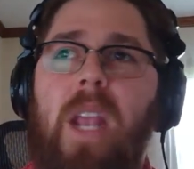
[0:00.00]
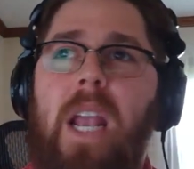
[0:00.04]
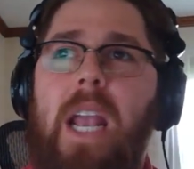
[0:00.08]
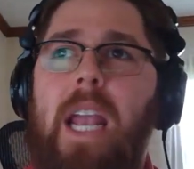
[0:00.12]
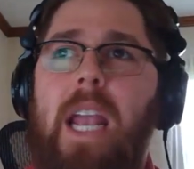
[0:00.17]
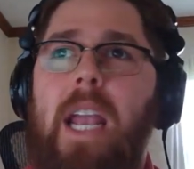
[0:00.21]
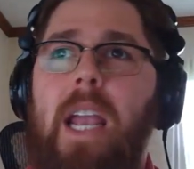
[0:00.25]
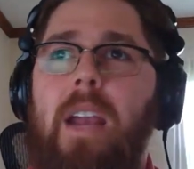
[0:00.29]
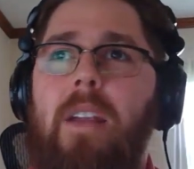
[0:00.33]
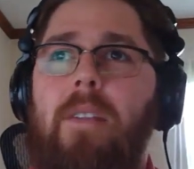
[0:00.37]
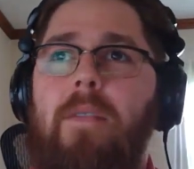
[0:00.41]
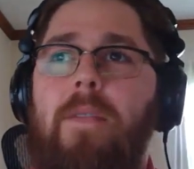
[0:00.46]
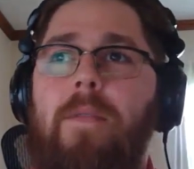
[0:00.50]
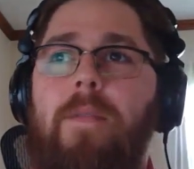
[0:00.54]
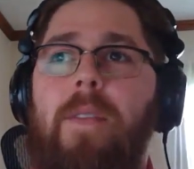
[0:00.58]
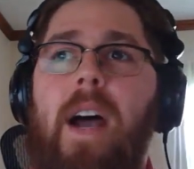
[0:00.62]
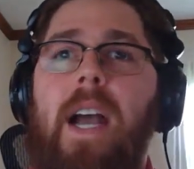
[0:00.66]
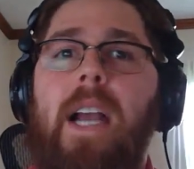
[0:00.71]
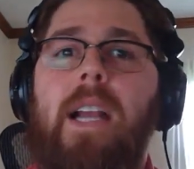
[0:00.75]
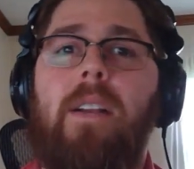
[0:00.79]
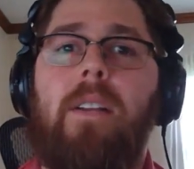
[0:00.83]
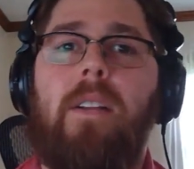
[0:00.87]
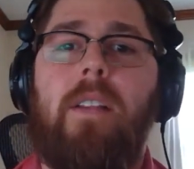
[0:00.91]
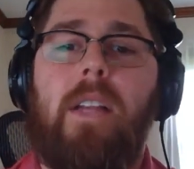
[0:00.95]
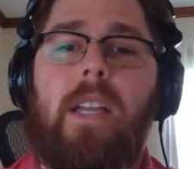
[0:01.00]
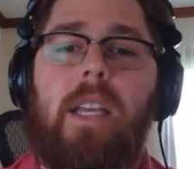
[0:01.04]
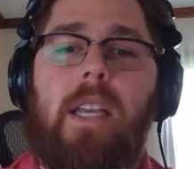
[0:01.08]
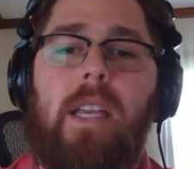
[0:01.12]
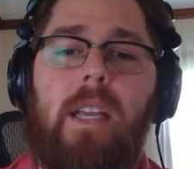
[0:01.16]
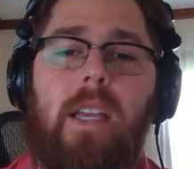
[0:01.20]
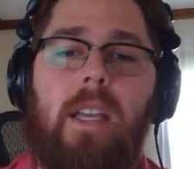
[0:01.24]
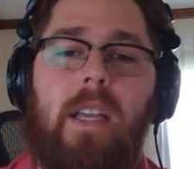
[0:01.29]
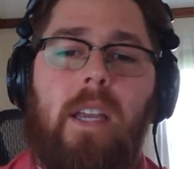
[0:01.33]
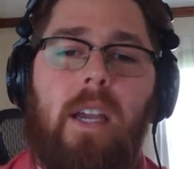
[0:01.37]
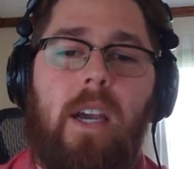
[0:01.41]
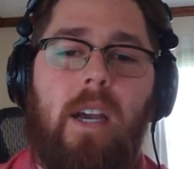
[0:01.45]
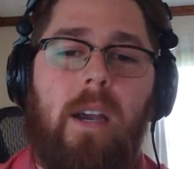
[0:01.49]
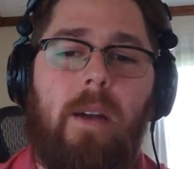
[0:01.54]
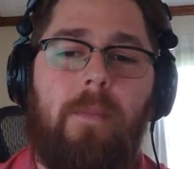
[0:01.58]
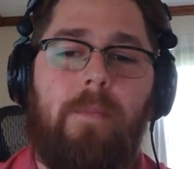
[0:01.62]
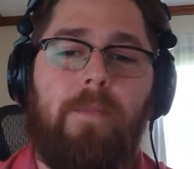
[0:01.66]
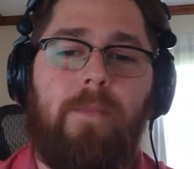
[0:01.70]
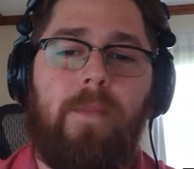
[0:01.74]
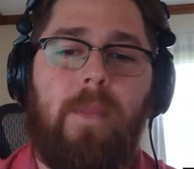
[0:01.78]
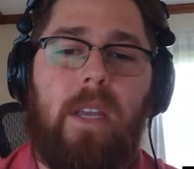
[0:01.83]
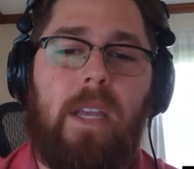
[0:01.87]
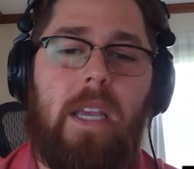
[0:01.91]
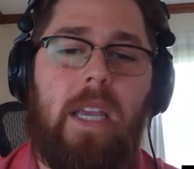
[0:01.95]
And finally,
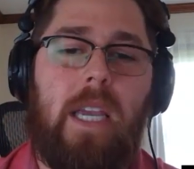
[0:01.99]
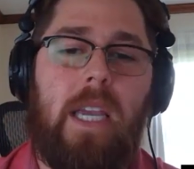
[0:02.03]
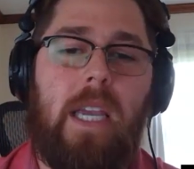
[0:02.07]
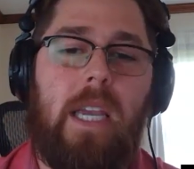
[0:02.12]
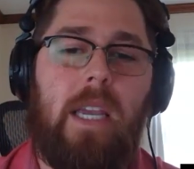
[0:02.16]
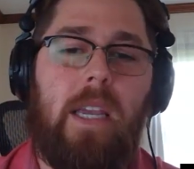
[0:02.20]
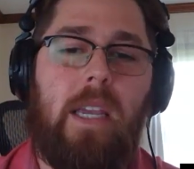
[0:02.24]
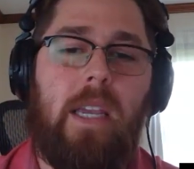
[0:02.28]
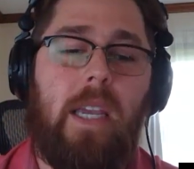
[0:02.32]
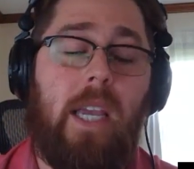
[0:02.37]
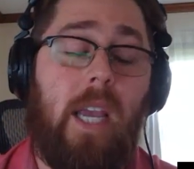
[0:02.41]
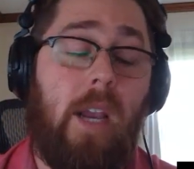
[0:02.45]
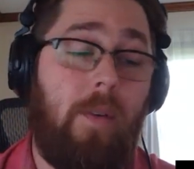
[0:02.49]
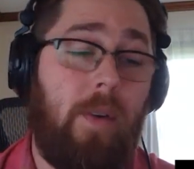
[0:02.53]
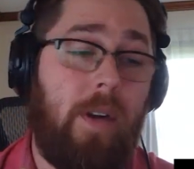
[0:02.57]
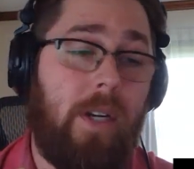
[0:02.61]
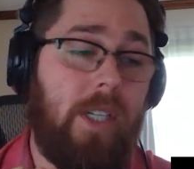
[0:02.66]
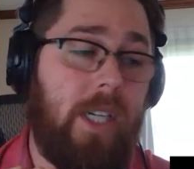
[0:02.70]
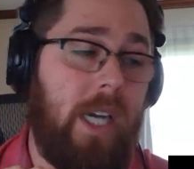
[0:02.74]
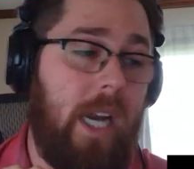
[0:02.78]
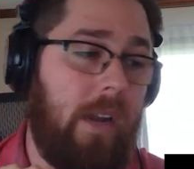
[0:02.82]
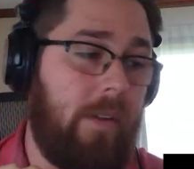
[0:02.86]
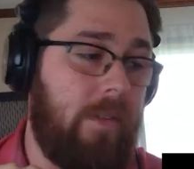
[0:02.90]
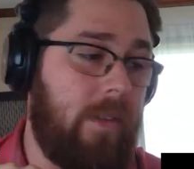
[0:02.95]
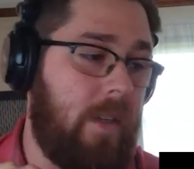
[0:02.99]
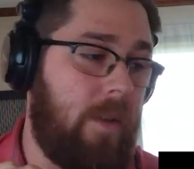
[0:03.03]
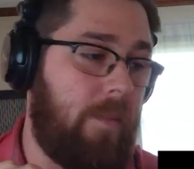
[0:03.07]
he reached out